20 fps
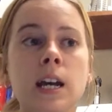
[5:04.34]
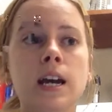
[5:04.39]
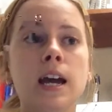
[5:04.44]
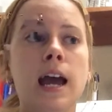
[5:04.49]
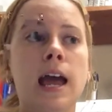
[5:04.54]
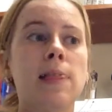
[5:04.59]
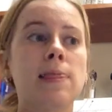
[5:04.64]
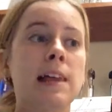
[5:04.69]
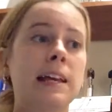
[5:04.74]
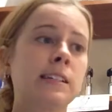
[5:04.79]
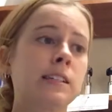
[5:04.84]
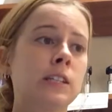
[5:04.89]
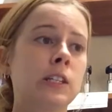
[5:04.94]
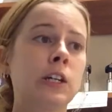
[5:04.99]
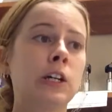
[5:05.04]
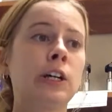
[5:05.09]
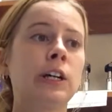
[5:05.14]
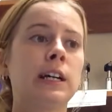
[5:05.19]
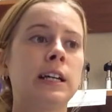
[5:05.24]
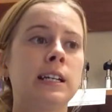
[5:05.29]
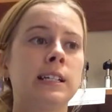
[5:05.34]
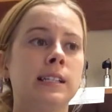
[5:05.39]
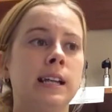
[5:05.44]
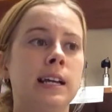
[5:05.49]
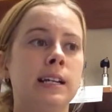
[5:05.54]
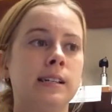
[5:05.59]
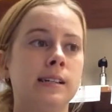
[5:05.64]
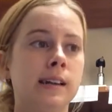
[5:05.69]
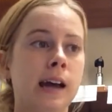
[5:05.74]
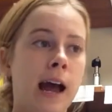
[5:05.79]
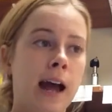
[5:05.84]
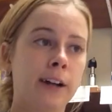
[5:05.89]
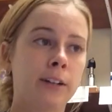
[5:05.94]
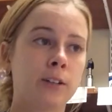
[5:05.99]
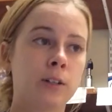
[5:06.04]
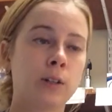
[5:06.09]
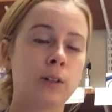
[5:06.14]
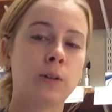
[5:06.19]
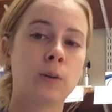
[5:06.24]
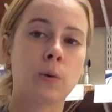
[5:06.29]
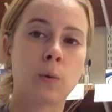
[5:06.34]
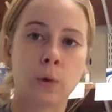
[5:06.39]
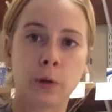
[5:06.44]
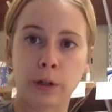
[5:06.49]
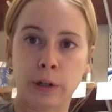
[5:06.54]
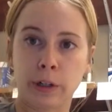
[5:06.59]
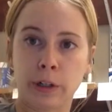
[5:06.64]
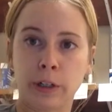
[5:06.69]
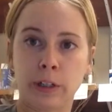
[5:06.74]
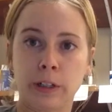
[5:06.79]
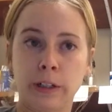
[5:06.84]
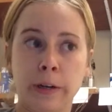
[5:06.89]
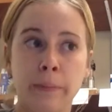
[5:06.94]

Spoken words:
Unless there is a doctor order,